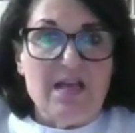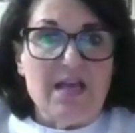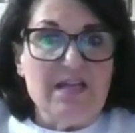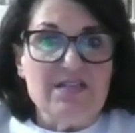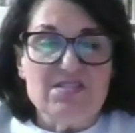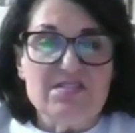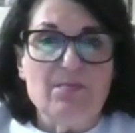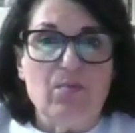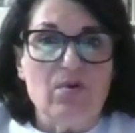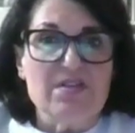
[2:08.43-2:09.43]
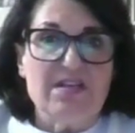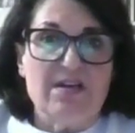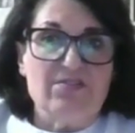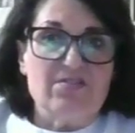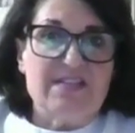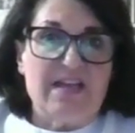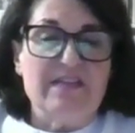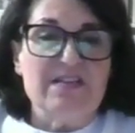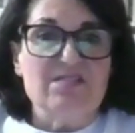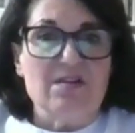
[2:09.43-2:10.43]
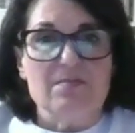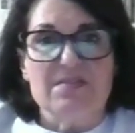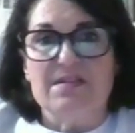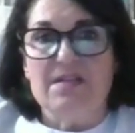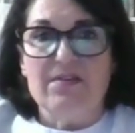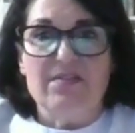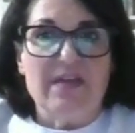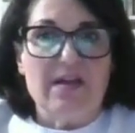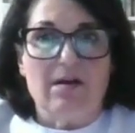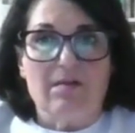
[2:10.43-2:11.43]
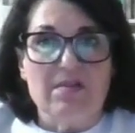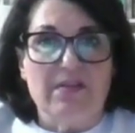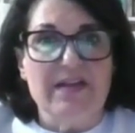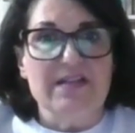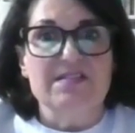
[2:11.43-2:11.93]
and it's just important to understand these terms and know that they are related